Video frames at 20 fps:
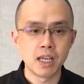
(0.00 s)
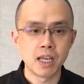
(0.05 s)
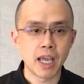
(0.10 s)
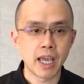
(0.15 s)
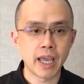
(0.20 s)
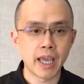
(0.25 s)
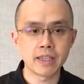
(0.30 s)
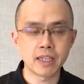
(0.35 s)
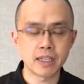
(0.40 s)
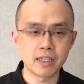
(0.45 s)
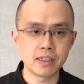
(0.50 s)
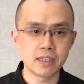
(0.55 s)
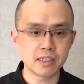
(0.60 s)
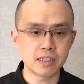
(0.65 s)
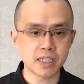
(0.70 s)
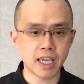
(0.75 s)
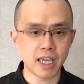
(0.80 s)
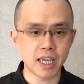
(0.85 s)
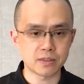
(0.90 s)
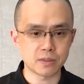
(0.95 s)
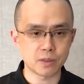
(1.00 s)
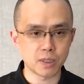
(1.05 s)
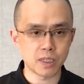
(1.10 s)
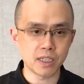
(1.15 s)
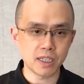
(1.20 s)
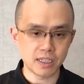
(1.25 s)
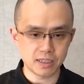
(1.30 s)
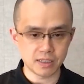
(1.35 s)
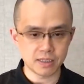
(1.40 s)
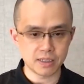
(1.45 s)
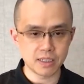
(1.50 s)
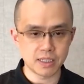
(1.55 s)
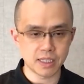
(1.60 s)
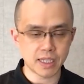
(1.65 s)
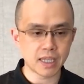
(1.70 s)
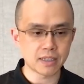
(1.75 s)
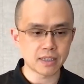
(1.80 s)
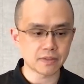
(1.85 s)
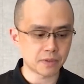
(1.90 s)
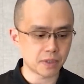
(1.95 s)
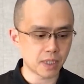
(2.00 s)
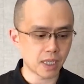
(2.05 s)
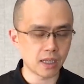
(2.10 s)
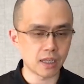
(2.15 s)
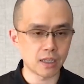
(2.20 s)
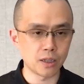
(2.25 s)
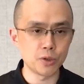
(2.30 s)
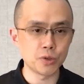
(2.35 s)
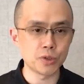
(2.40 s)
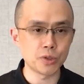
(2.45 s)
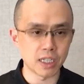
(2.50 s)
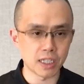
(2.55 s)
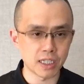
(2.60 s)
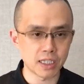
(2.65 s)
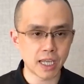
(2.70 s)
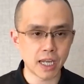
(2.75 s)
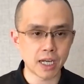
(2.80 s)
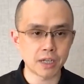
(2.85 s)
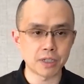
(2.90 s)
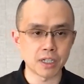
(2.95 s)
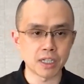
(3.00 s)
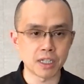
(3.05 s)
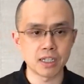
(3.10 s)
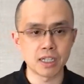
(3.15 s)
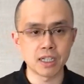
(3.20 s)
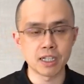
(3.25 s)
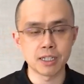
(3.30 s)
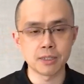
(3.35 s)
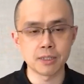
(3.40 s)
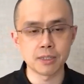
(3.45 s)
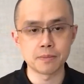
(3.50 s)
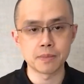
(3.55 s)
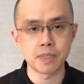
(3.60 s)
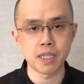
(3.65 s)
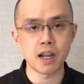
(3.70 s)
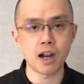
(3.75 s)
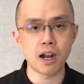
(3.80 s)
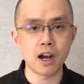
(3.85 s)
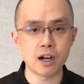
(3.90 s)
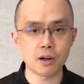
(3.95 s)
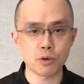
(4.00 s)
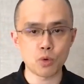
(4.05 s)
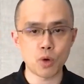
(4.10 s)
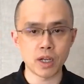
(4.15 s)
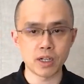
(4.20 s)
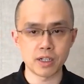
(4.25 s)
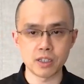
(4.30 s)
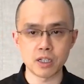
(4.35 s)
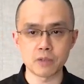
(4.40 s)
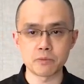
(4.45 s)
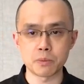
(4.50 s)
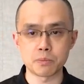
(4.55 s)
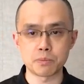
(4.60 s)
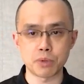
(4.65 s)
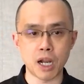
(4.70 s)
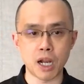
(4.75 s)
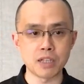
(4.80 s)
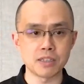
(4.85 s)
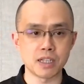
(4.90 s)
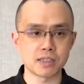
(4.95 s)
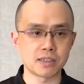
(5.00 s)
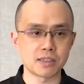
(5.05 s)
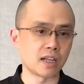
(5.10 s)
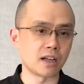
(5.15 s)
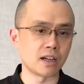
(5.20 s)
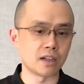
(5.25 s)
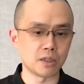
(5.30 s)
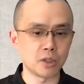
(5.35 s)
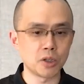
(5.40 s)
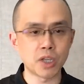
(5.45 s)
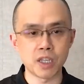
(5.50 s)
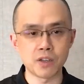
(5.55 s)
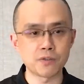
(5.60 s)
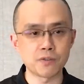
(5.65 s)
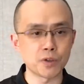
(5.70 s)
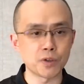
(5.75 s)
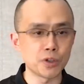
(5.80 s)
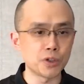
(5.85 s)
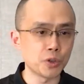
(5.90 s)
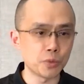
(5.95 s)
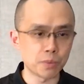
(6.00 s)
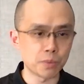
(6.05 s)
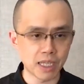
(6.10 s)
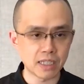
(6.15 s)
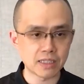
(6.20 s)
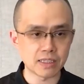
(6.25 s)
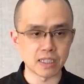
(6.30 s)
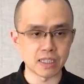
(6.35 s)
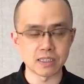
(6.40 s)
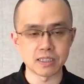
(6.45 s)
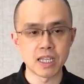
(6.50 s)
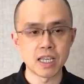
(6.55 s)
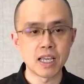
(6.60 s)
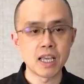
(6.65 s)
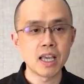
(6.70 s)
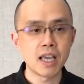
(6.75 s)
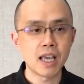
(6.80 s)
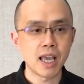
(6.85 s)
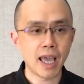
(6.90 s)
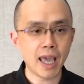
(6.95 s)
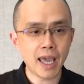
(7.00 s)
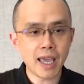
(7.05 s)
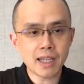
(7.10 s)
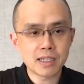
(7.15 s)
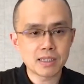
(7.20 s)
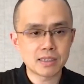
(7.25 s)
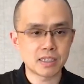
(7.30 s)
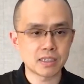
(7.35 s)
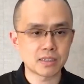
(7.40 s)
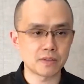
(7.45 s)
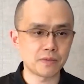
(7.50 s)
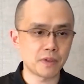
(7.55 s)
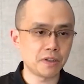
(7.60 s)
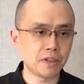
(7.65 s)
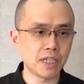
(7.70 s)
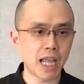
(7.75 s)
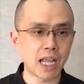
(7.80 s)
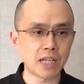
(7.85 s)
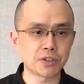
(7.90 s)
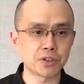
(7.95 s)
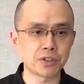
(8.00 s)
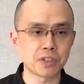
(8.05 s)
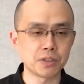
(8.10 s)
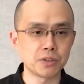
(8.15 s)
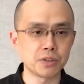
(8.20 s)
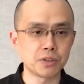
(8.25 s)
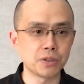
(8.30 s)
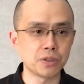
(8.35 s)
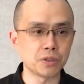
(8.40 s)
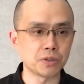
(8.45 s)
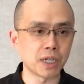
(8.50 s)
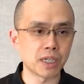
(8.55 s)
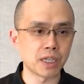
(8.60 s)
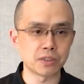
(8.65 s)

And then in this case, in the case of Luna, Terra, there are quite a number of projects that are looking for new places. And it's just a very natural thing to do, right?